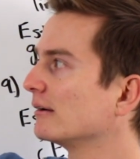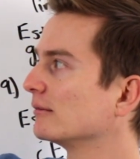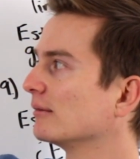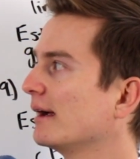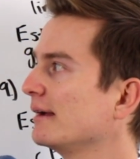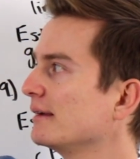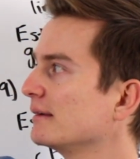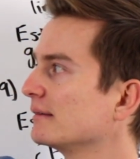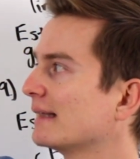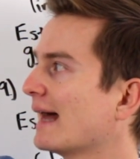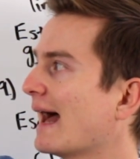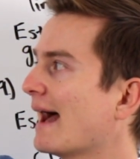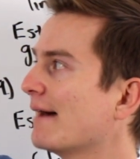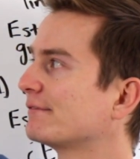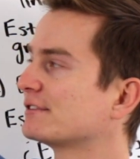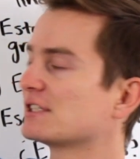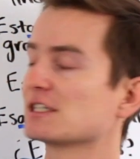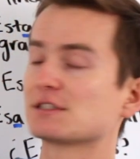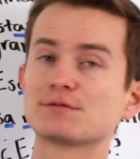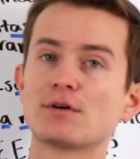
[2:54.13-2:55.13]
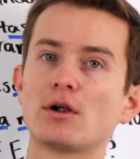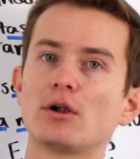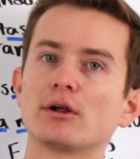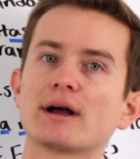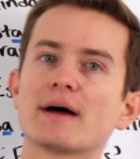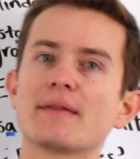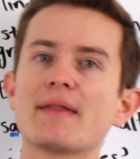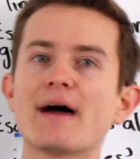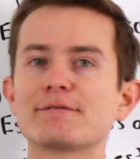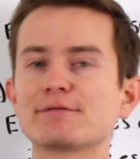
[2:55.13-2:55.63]
Right? That emphasis
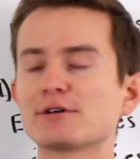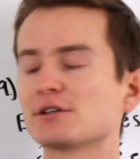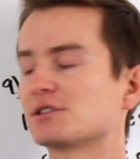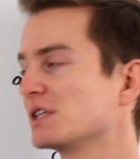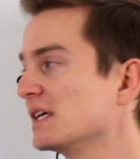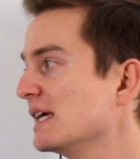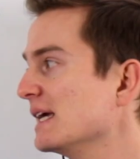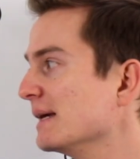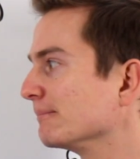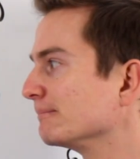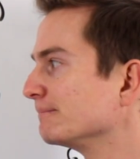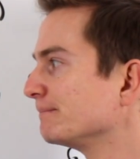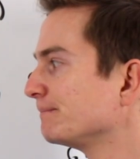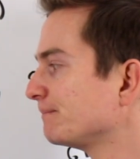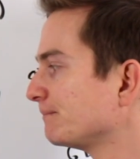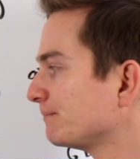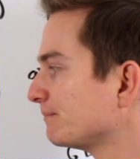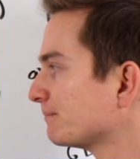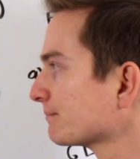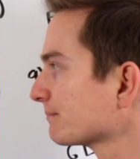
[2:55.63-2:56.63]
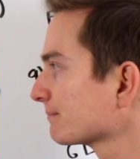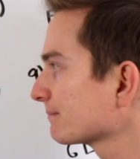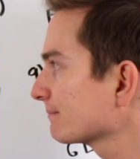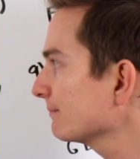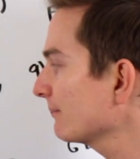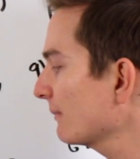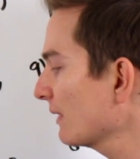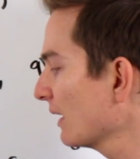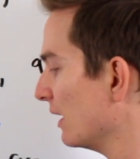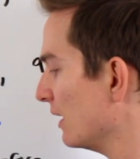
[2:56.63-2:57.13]
falling on that first E.
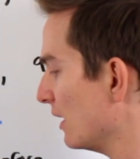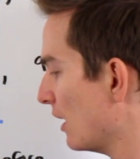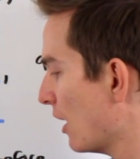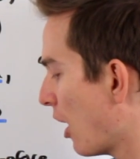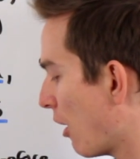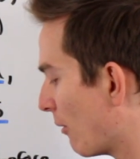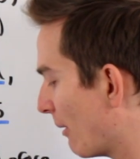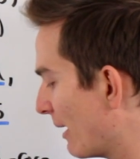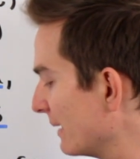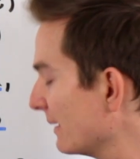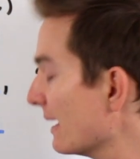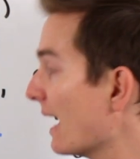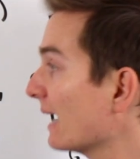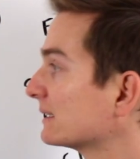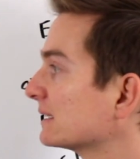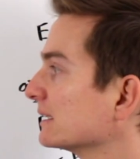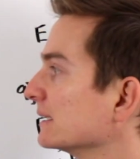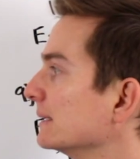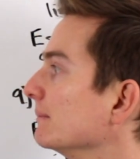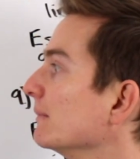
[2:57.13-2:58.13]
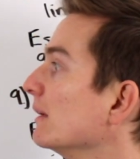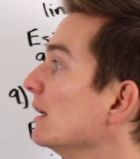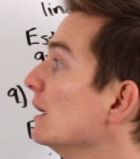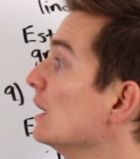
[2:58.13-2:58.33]
Alrighty, excellent.